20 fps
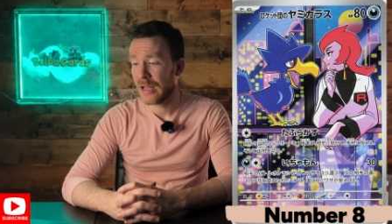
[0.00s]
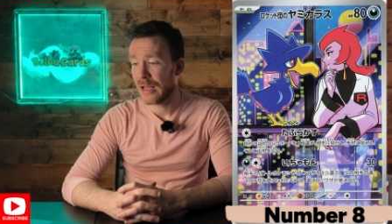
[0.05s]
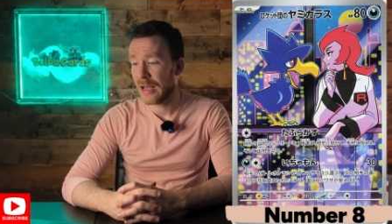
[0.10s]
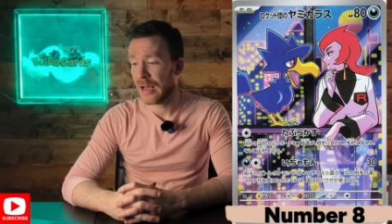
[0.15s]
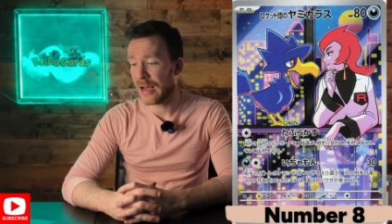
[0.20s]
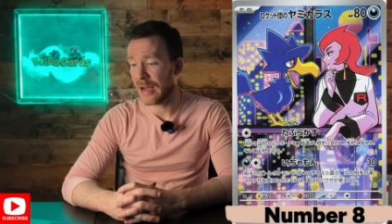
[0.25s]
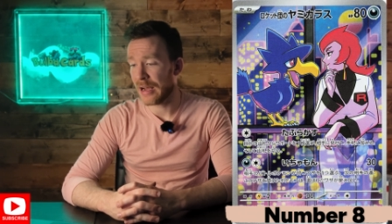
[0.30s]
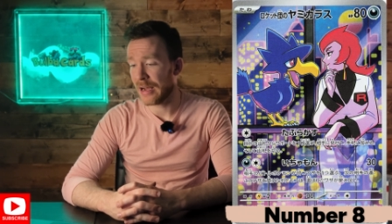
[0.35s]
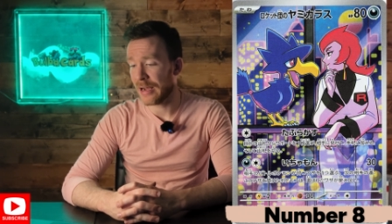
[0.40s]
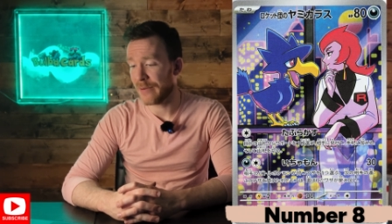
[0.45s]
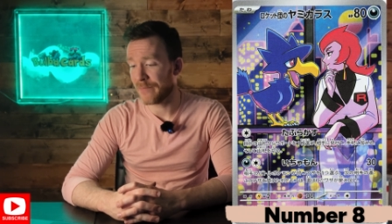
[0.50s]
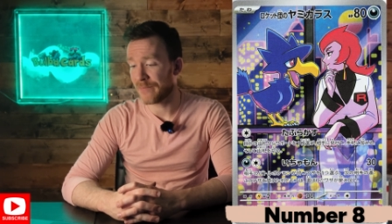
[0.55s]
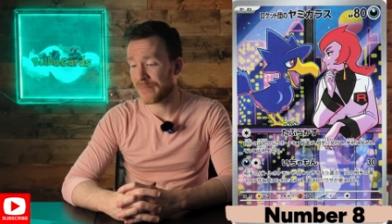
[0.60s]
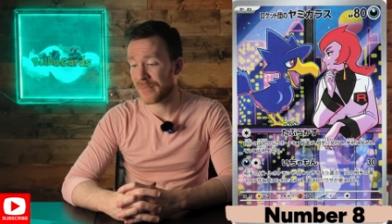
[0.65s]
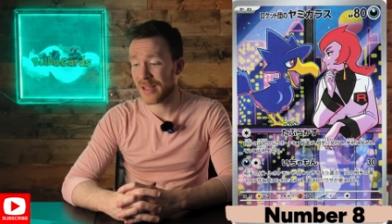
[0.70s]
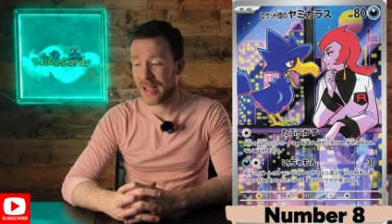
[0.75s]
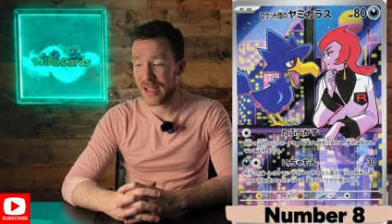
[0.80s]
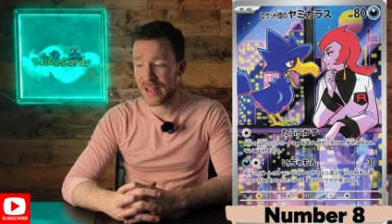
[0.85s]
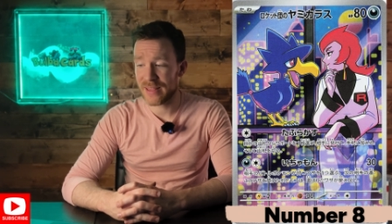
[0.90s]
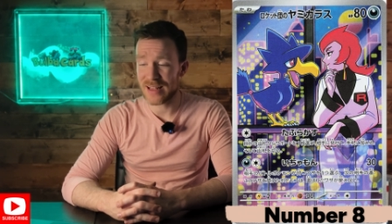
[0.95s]

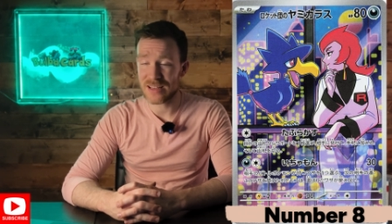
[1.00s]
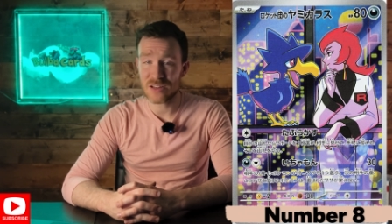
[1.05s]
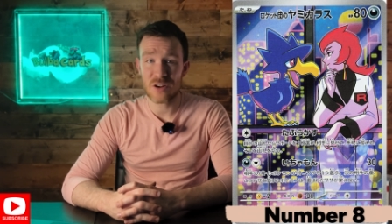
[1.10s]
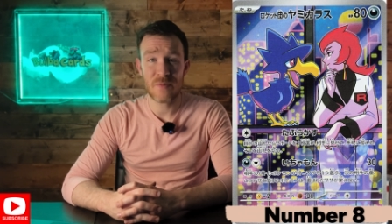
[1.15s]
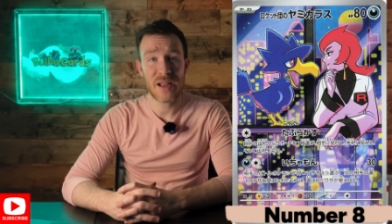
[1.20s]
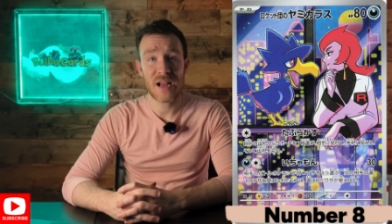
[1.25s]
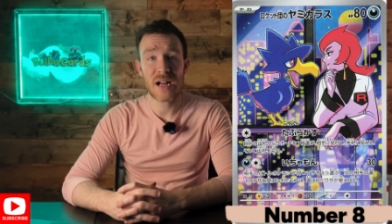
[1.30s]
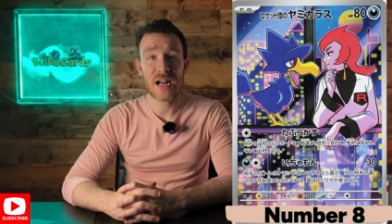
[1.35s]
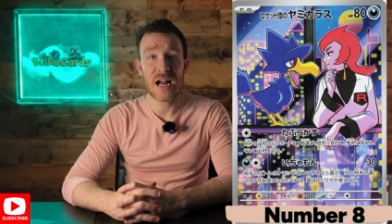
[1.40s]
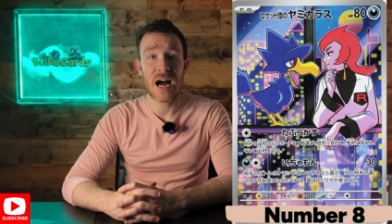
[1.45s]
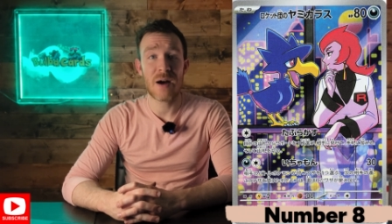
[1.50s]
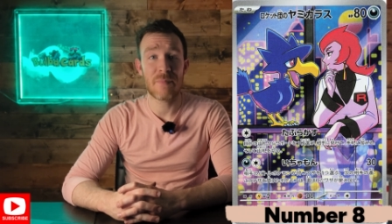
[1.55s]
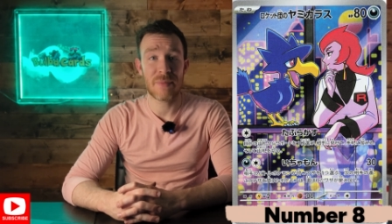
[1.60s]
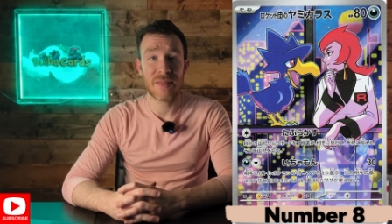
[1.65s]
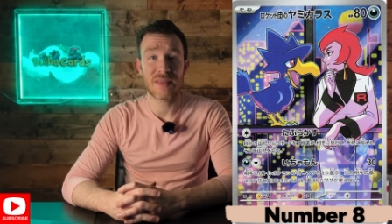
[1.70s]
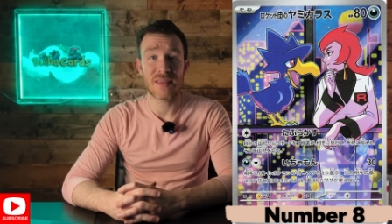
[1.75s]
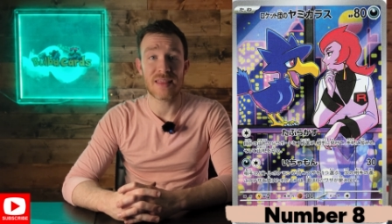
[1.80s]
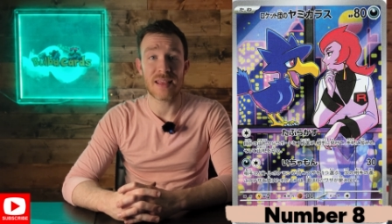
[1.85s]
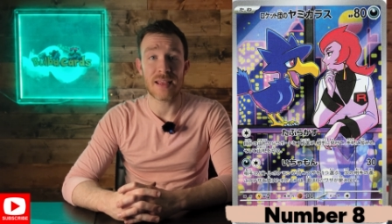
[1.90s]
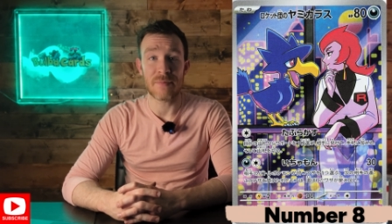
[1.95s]
And that's going to be a common
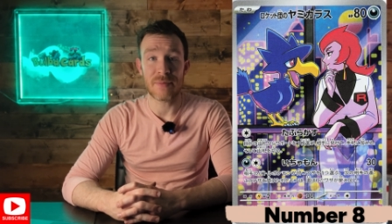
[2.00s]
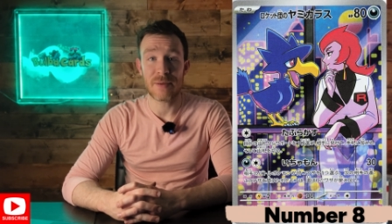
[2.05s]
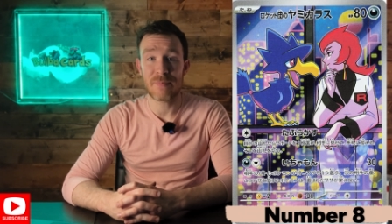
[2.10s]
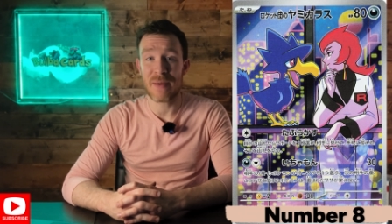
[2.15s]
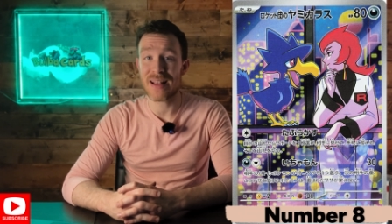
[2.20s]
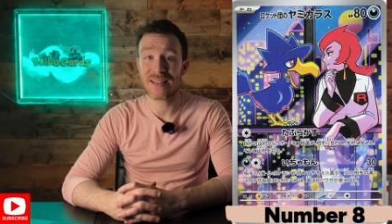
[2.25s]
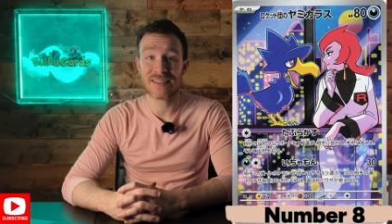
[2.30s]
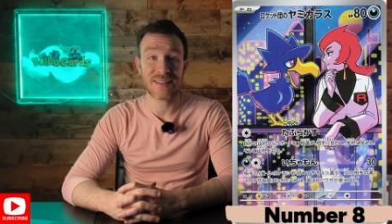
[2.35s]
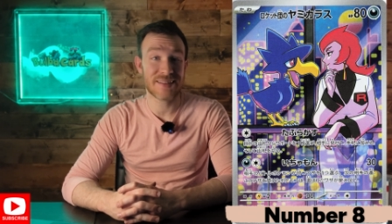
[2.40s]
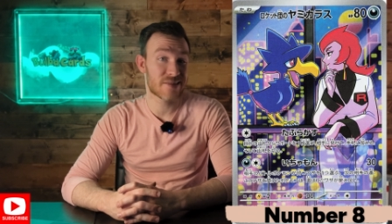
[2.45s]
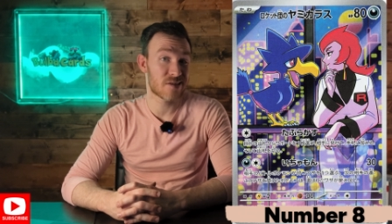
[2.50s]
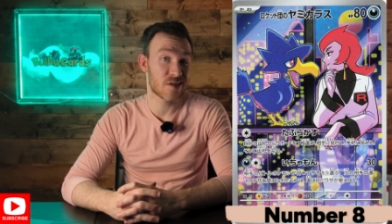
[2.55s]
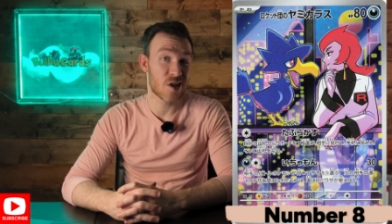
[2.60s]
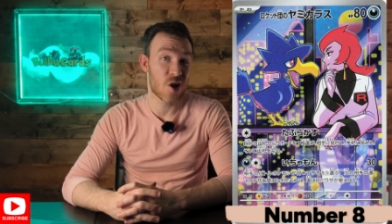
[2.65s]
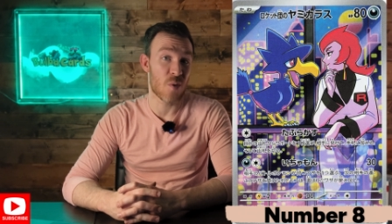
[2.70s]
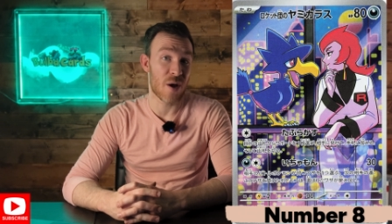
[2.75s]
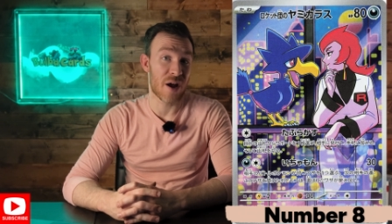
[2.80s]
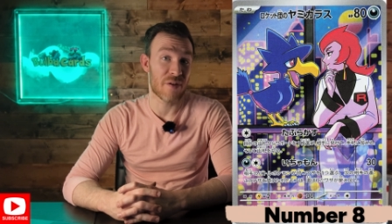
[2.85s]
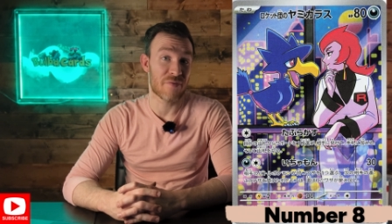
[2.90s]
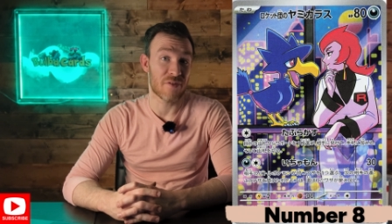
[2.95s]
theme. And basically, it's
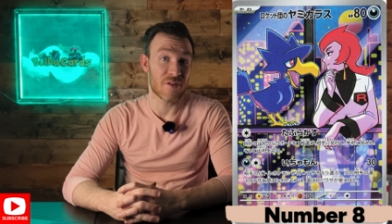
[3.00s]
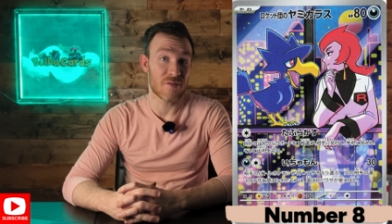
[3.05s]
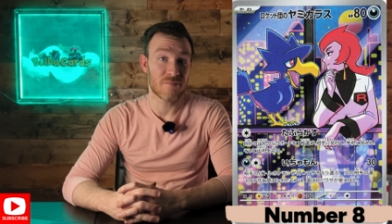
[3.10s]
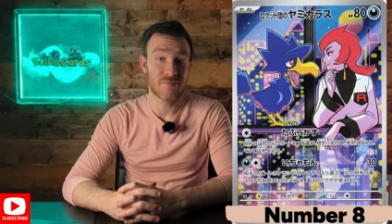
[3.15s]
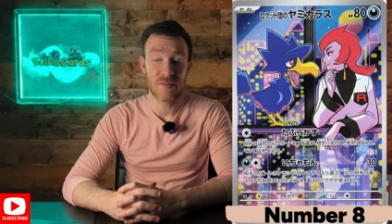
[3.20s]
low effort.